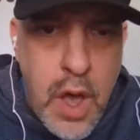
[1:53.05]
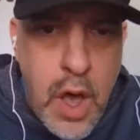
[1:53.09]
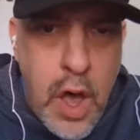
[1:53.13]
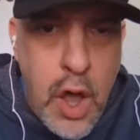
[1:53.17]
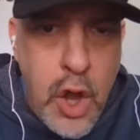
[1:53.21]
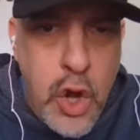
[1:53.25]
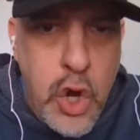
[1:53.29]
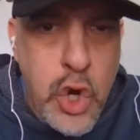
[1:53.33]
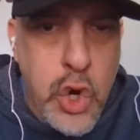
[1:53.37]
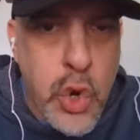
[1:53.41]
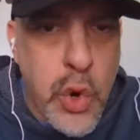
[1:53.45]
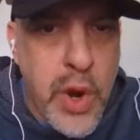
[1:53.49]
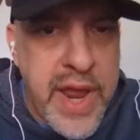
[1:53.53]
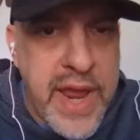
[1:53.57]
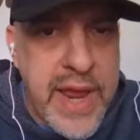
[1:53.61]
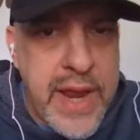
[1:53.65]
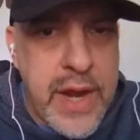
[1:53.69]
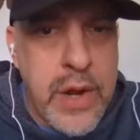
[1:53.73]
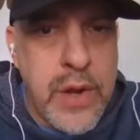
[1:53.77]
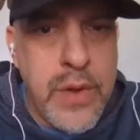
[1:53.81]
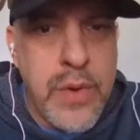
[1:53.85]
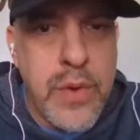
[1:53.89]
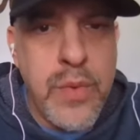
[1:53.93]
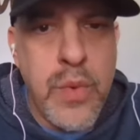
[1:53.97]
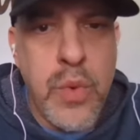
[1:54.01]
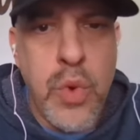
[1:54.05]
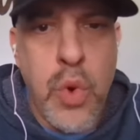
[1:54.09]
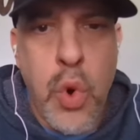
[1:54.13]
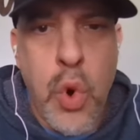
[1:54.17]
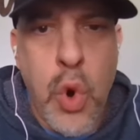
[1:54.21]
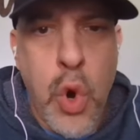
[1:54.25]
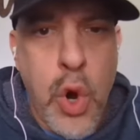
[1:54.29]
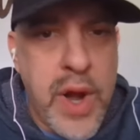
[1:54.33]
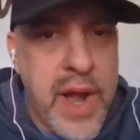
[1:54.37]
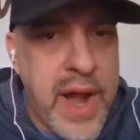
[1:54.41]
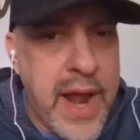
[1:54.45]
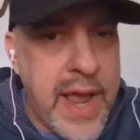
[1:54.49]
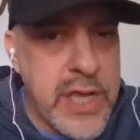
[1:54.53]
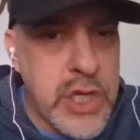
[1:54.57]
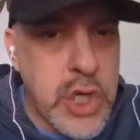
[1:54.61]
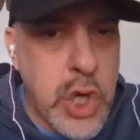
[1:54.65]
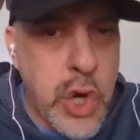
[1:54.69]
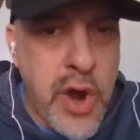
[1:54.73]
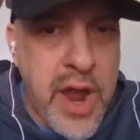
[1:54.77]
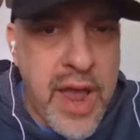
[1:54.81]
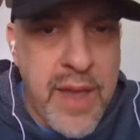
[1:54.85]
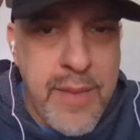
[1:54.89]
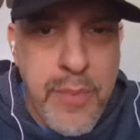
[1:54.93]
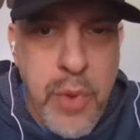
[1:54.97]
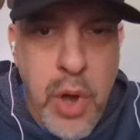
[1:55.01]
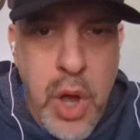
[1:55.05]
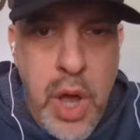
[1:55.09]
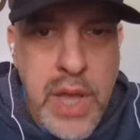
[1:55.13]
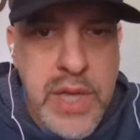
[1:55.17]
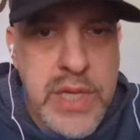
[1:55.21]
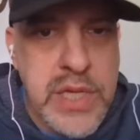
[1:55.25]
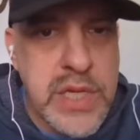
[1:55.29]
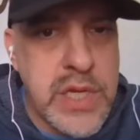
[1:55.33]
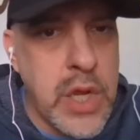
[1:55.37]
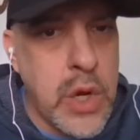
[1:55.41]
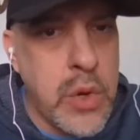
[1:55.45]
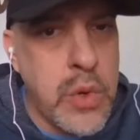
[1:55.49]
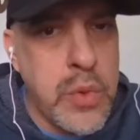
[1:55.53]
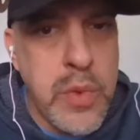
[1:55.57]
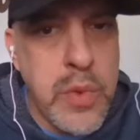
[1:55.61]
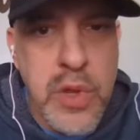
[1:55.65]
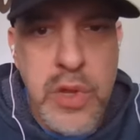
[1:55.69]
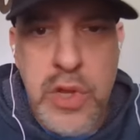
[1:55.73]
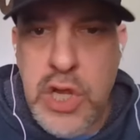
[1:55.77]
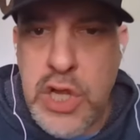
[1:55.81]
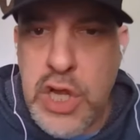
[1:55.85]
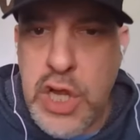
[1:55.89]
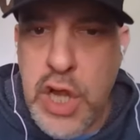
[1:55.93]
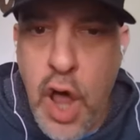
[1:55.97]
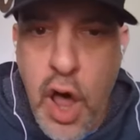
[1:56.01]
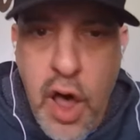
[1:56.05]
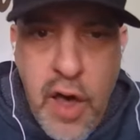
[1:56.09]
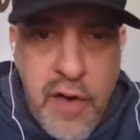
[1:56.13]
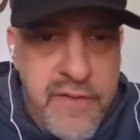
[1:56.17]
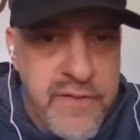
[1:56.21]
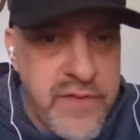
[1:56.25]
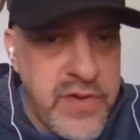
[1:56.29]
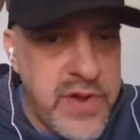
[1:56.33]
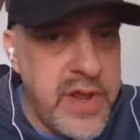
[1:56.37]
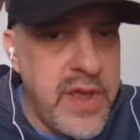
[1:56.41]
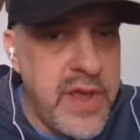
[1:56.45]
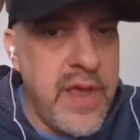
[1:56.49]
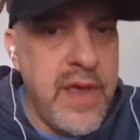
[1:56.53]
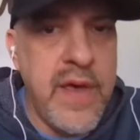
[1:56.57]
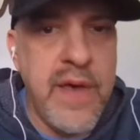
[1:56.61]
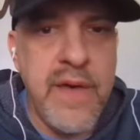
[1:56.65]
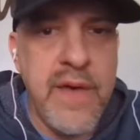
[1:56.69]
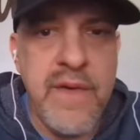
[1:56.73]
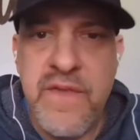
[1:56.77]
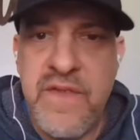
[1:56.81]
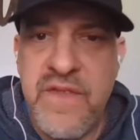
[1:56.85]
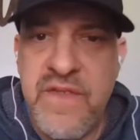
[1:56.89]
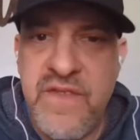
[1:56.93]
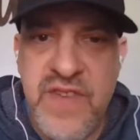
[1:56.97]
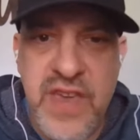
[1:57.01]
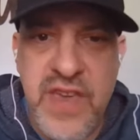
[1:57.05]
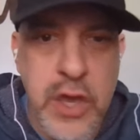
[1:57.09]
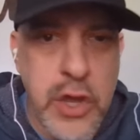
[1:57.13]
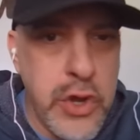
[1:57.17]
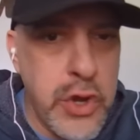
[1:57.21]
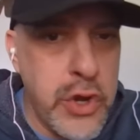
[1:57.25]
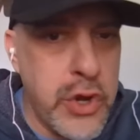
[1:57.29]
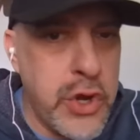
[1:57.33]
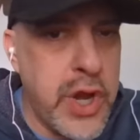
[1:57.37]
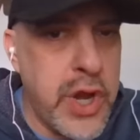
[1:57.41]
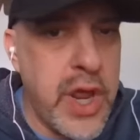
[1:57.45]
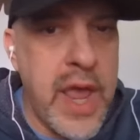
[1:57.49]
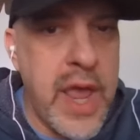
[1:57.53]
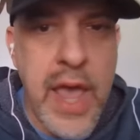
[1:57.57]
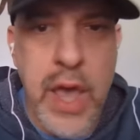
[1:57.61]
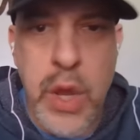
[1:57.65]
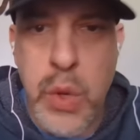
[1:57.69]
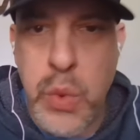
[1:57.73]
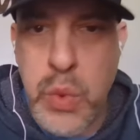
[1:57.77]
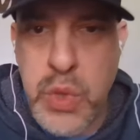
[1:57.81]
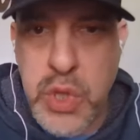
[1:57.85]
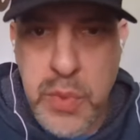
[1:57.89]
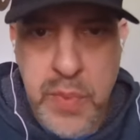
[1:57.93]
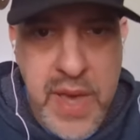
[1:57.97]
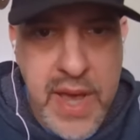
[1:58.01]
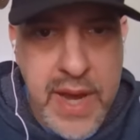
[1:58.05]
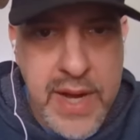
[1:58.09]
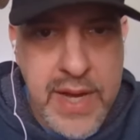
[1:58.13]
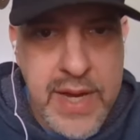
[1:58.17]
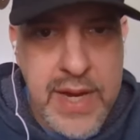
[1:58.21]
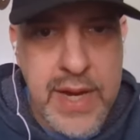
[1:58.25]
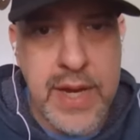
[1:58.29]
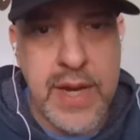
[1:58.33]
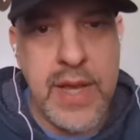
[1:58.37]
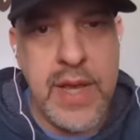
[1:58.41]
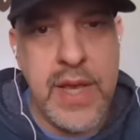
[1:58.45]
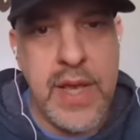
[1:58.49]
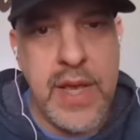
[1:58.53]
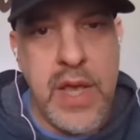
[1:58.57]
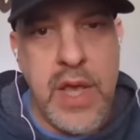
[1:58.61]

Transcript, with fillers: a great organized crime boss. You know, loved, feared, and respected.